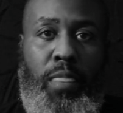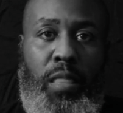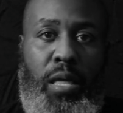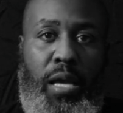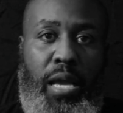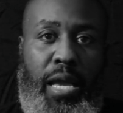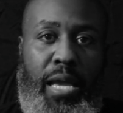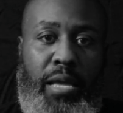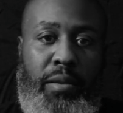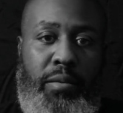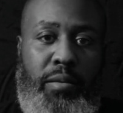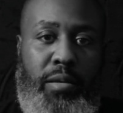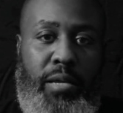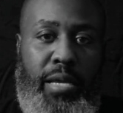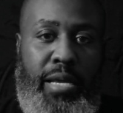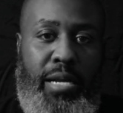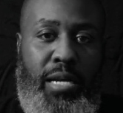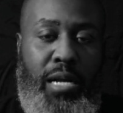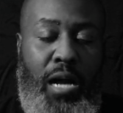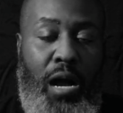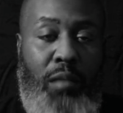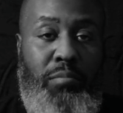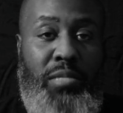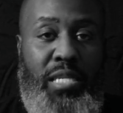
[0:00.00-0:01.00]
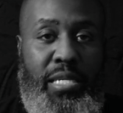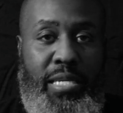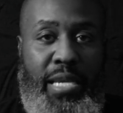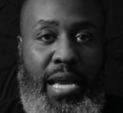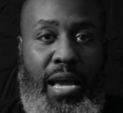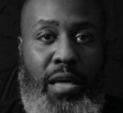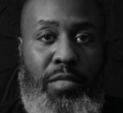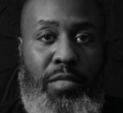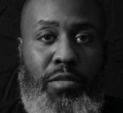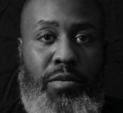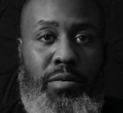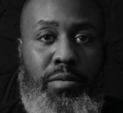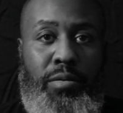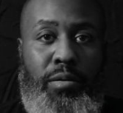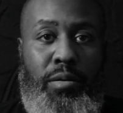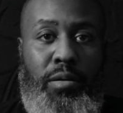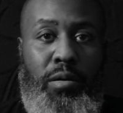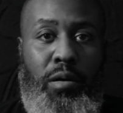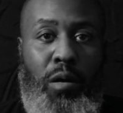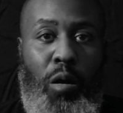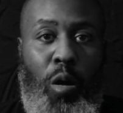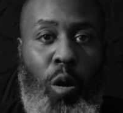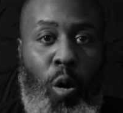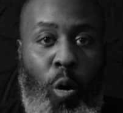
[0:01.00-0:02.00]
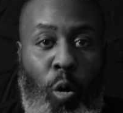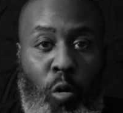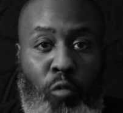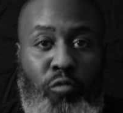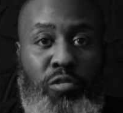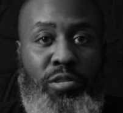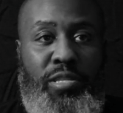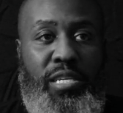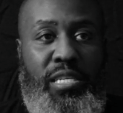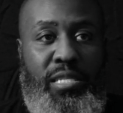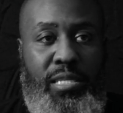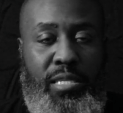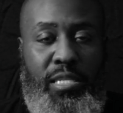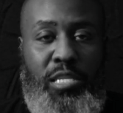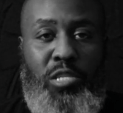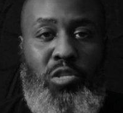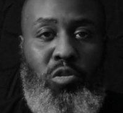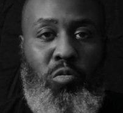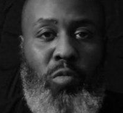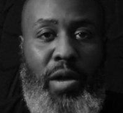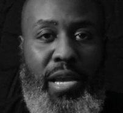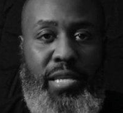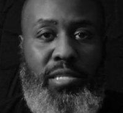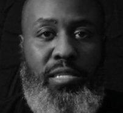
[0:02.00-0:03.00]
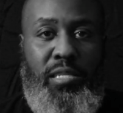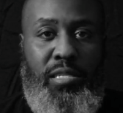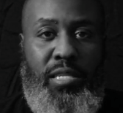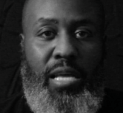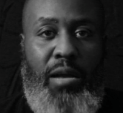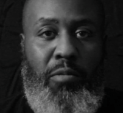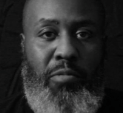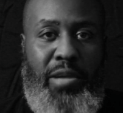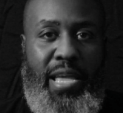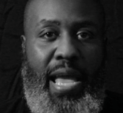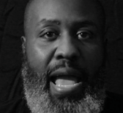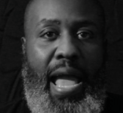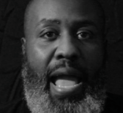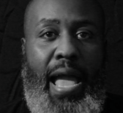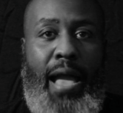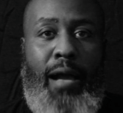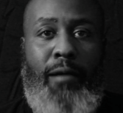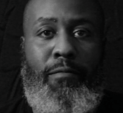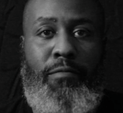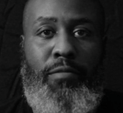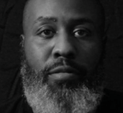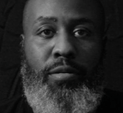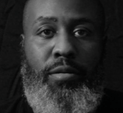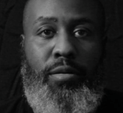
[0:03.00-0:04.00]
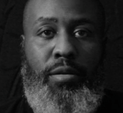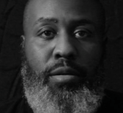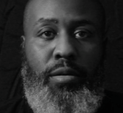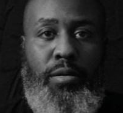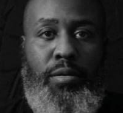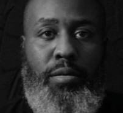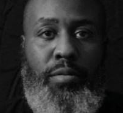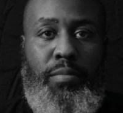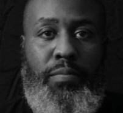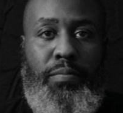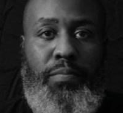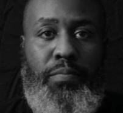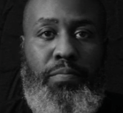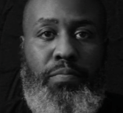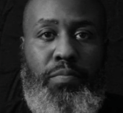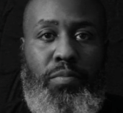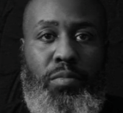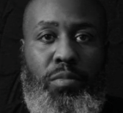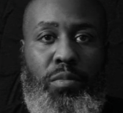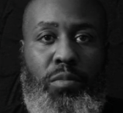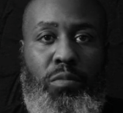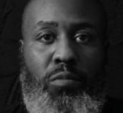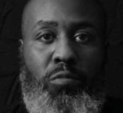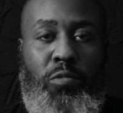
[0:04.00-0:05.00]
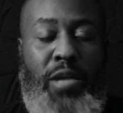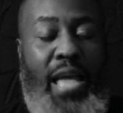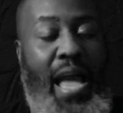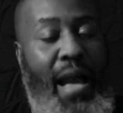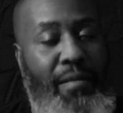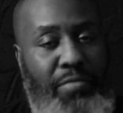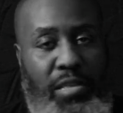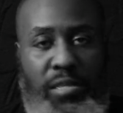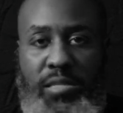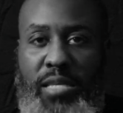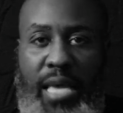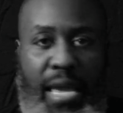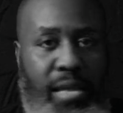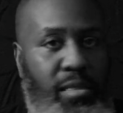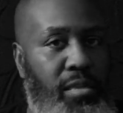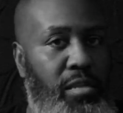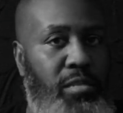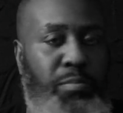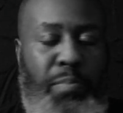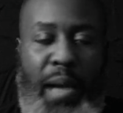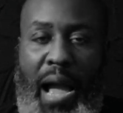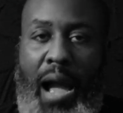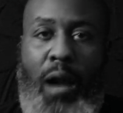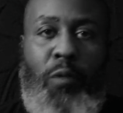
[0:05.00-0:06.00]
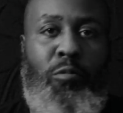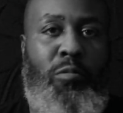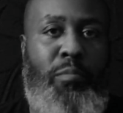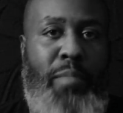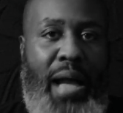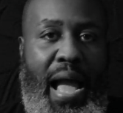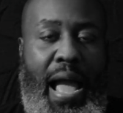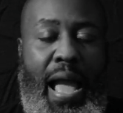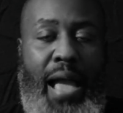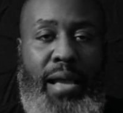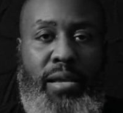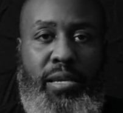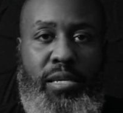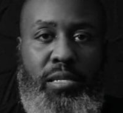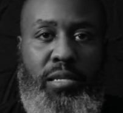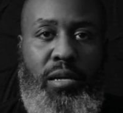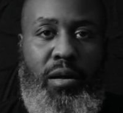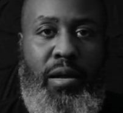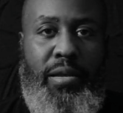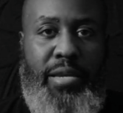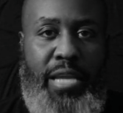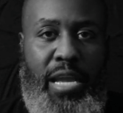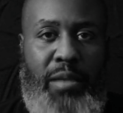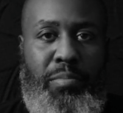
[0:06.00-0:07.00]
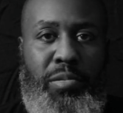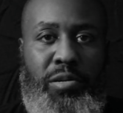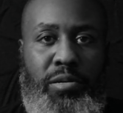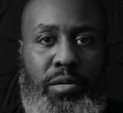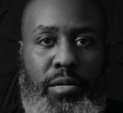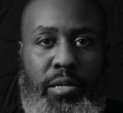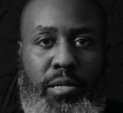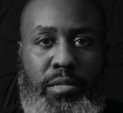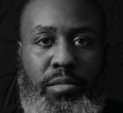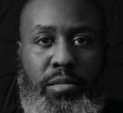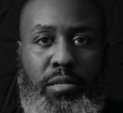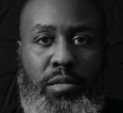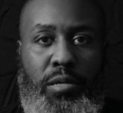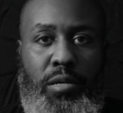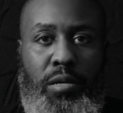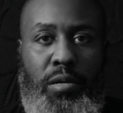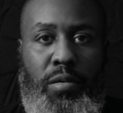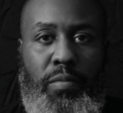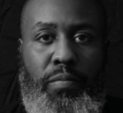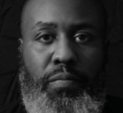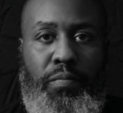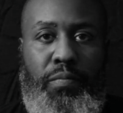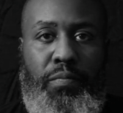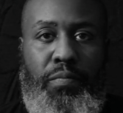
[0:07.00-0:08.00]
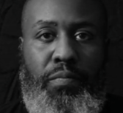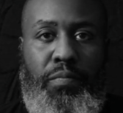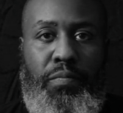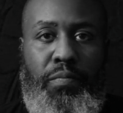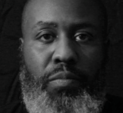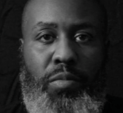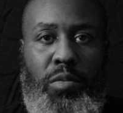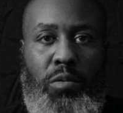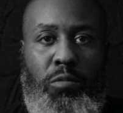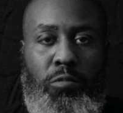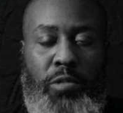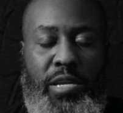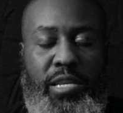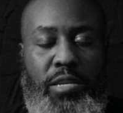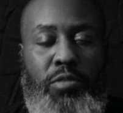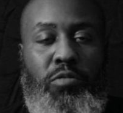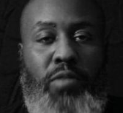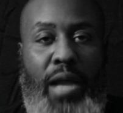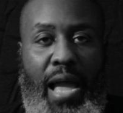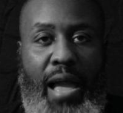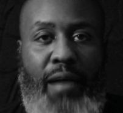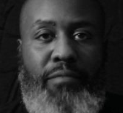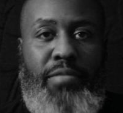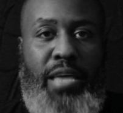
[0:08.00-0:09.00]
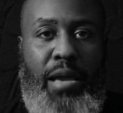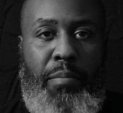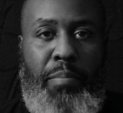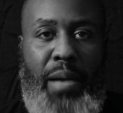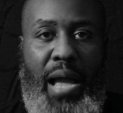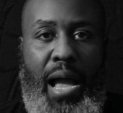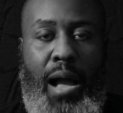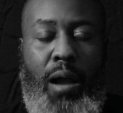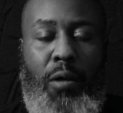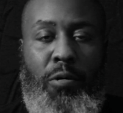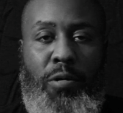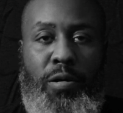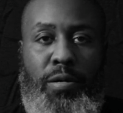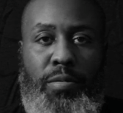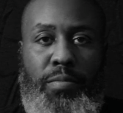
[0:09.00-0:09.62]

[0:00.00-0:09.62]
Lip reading: and come together over this situation that we have. We have to take this power back in our neighborhoods. We do have that power,